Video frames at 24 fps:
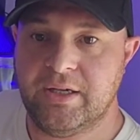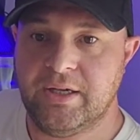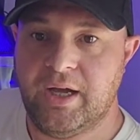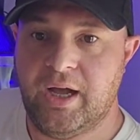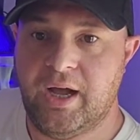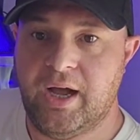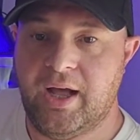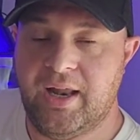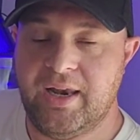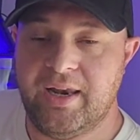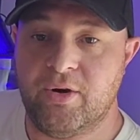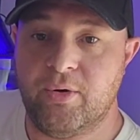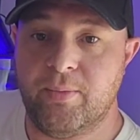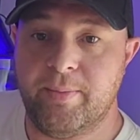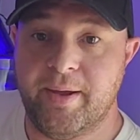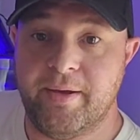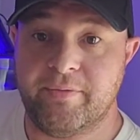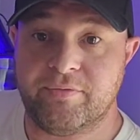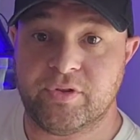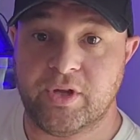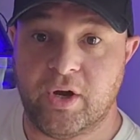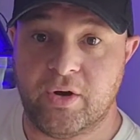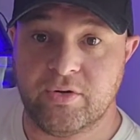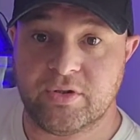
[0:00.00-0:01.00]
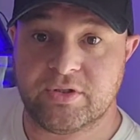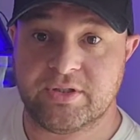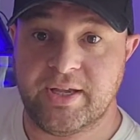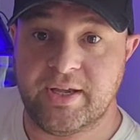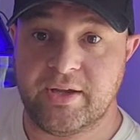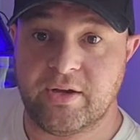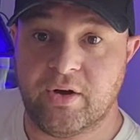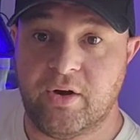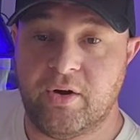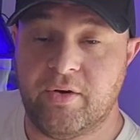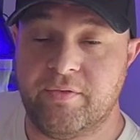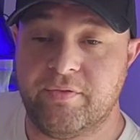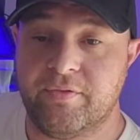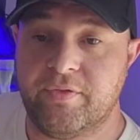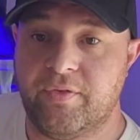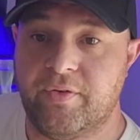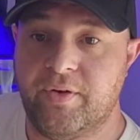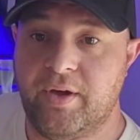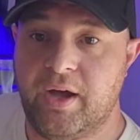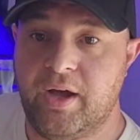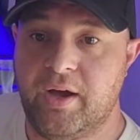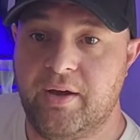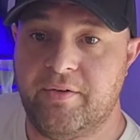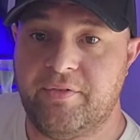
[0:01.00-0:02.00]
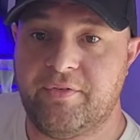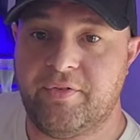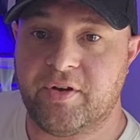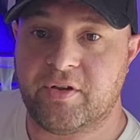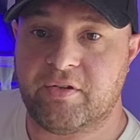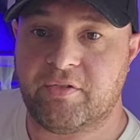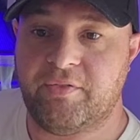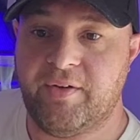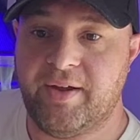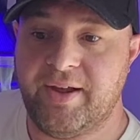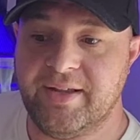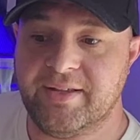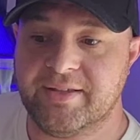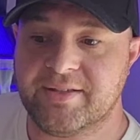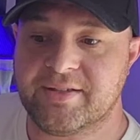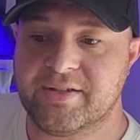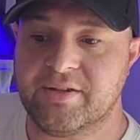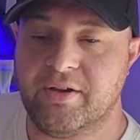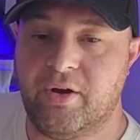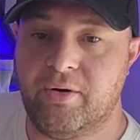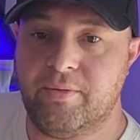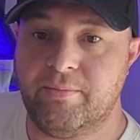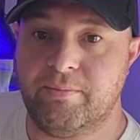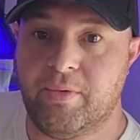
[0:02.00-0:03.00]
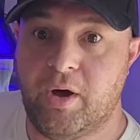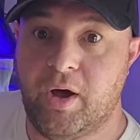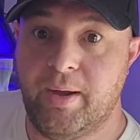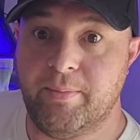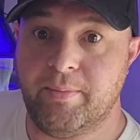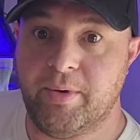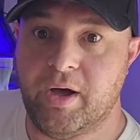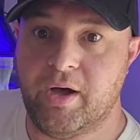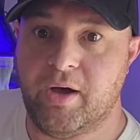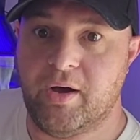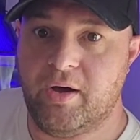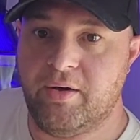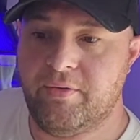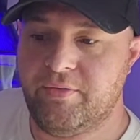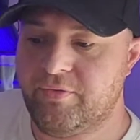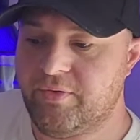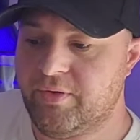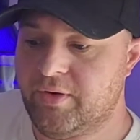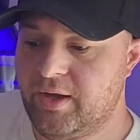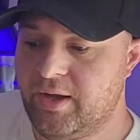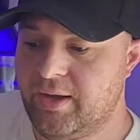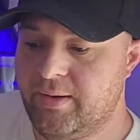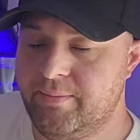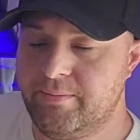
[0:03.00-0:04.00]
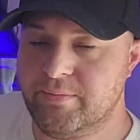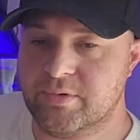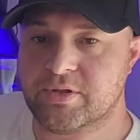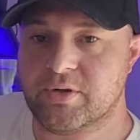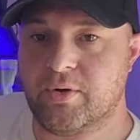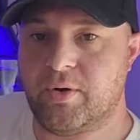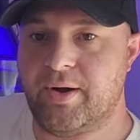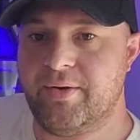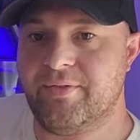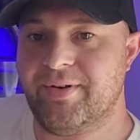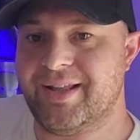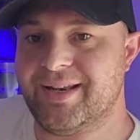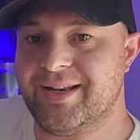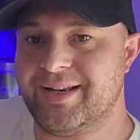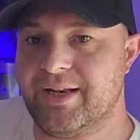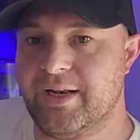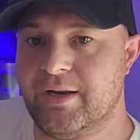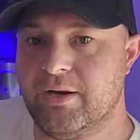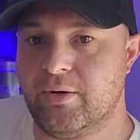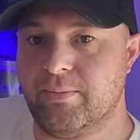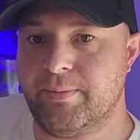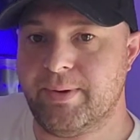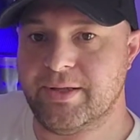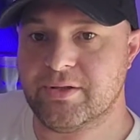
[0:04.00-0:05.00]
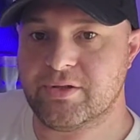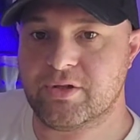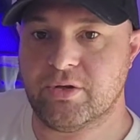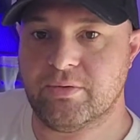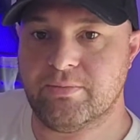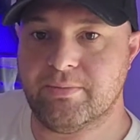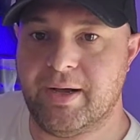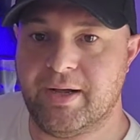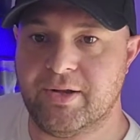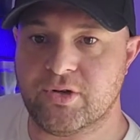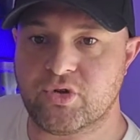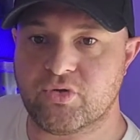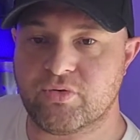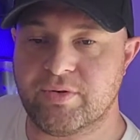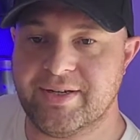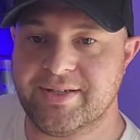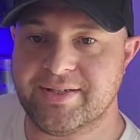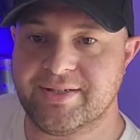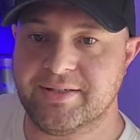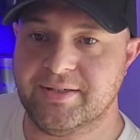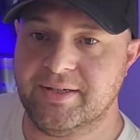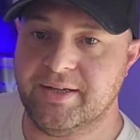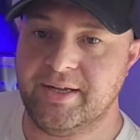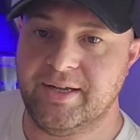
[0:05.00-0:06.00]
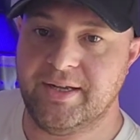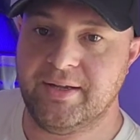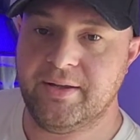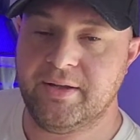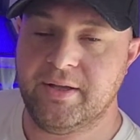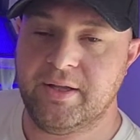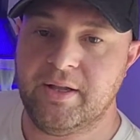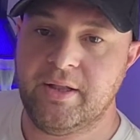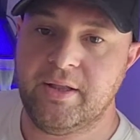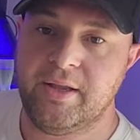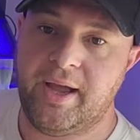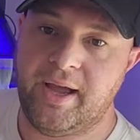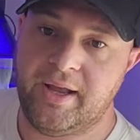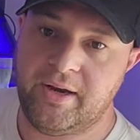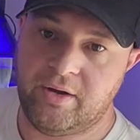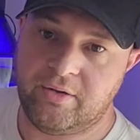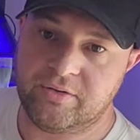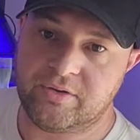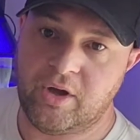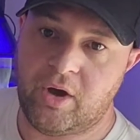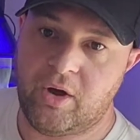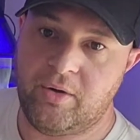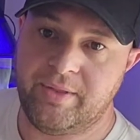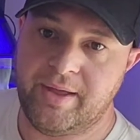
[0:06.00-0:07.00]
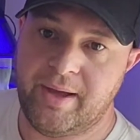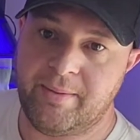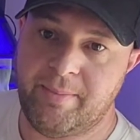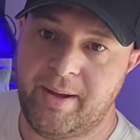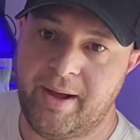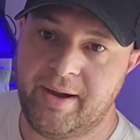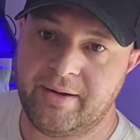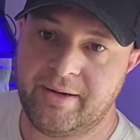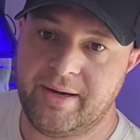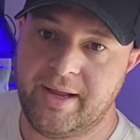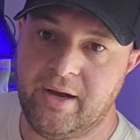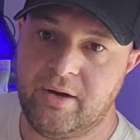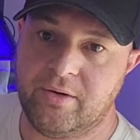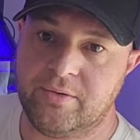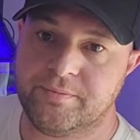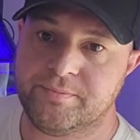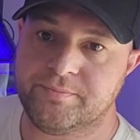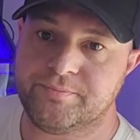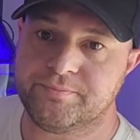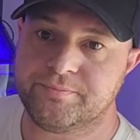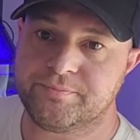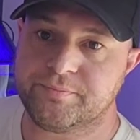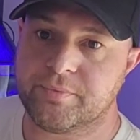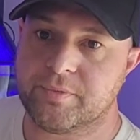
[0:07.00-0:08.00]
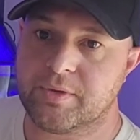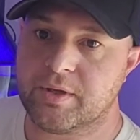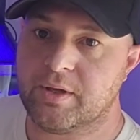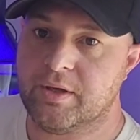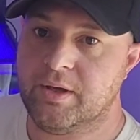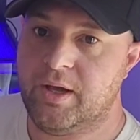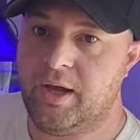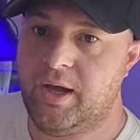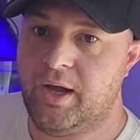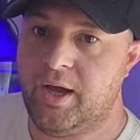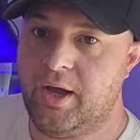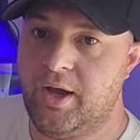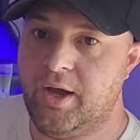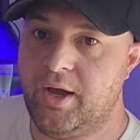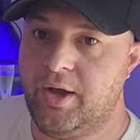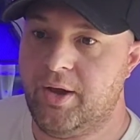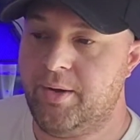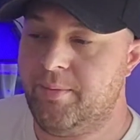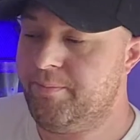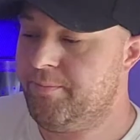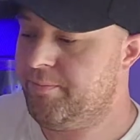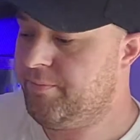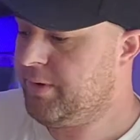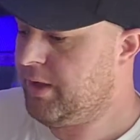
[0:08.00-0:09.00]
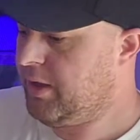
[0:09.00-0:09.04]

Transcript: a little bit of dosing of uh, phosphates on my behalf. Um, so I've added a little bit too much recently and I'll dial that back now. Um,